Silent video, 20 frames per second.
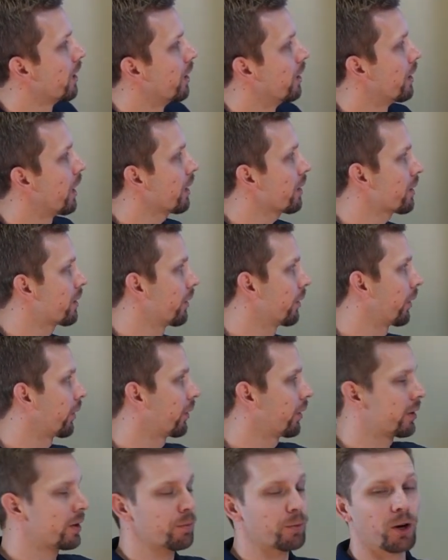Next is a
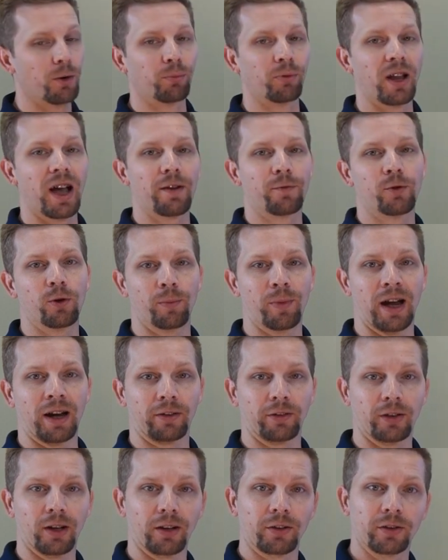system called Platform
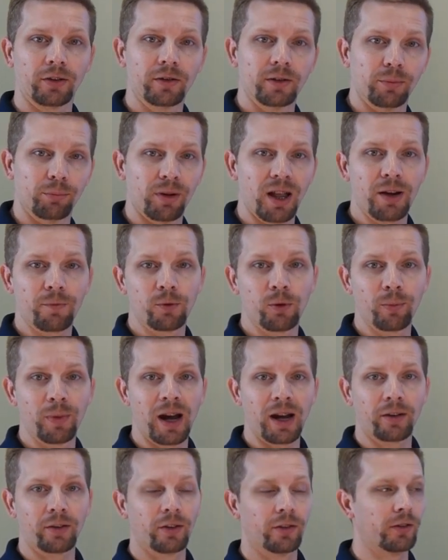Access. The Platform
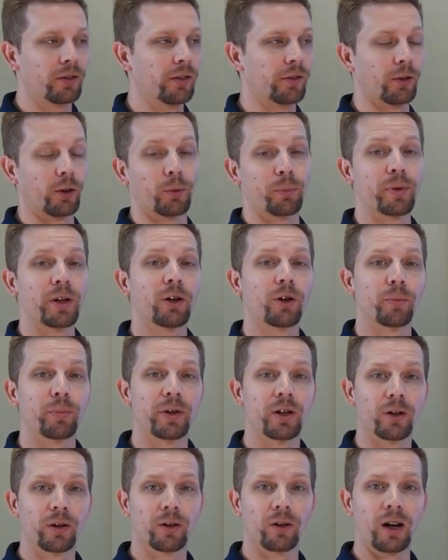Access is our
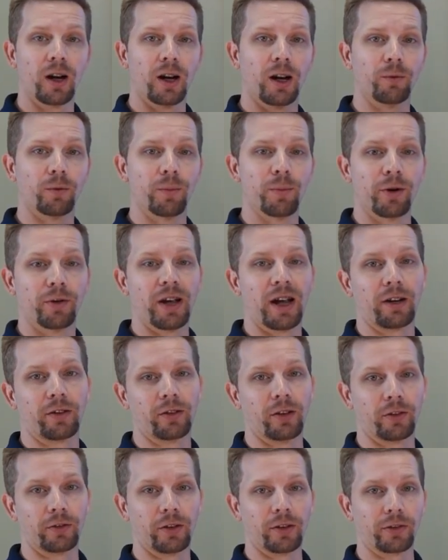peer-to-peer remote
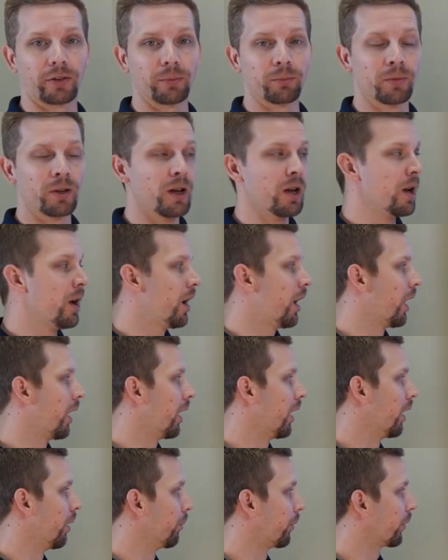access system.
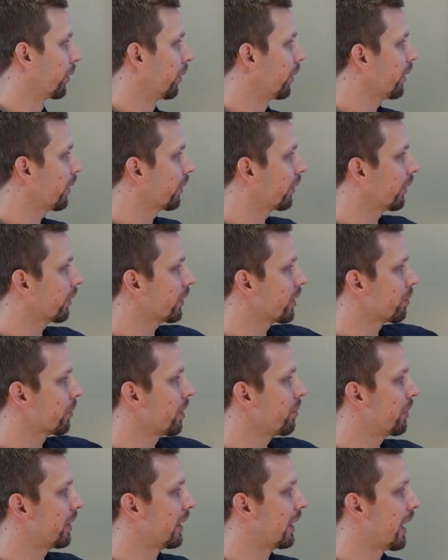So this system
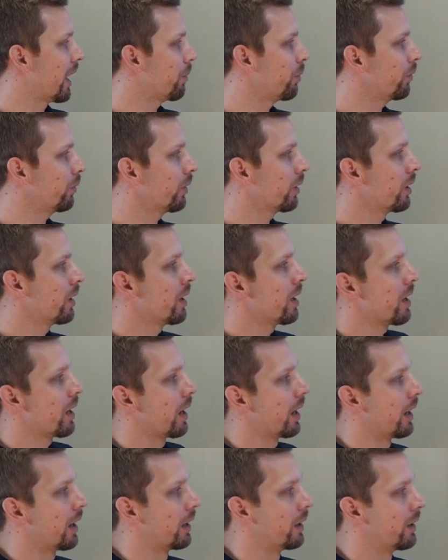can be enabled,
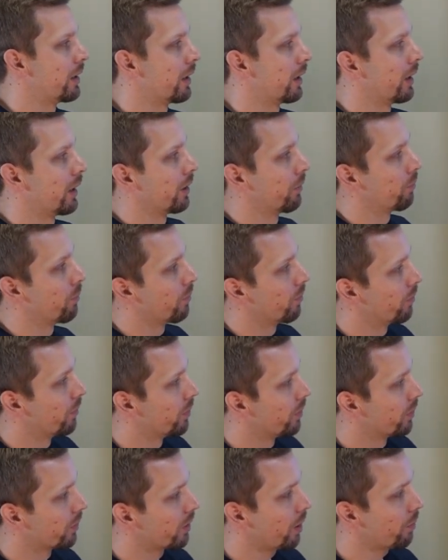and a
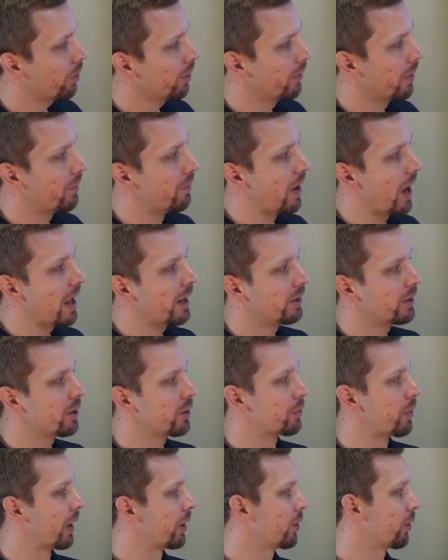couple of
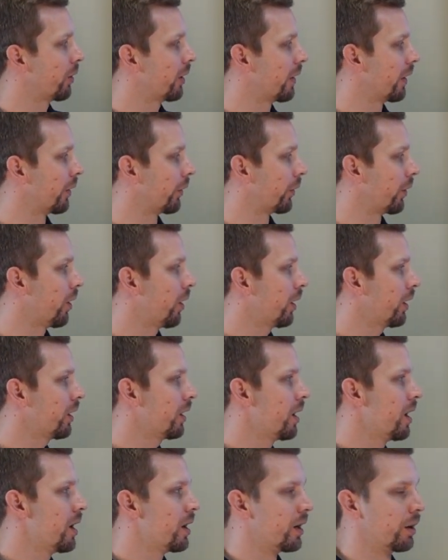advantages by turning this on.
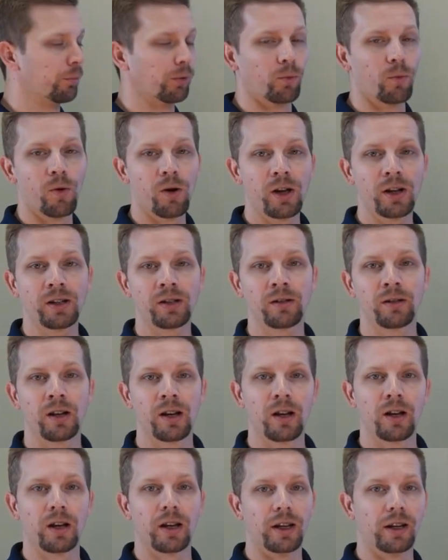Number one,
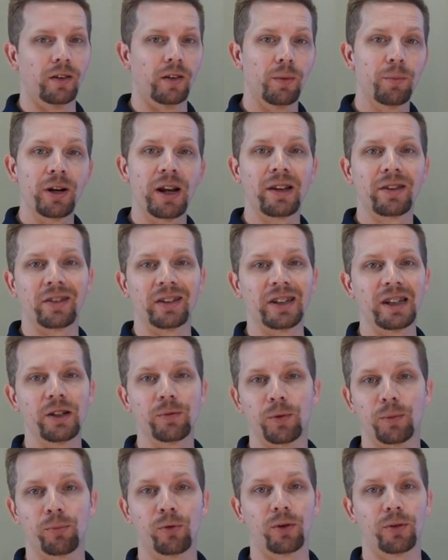it eliminates the
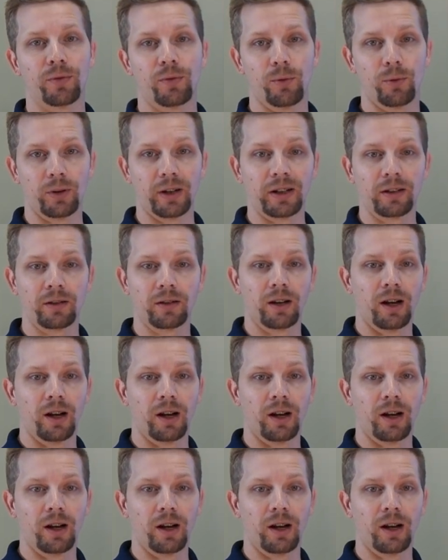need for port forwarding.